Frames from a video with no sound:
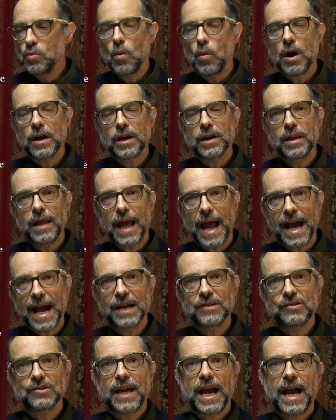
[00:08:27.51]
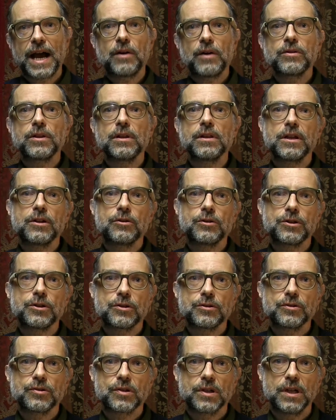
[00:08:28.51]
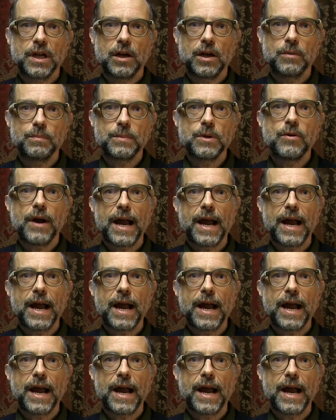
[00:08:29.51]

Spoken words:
want to ask how the literature is going to help you,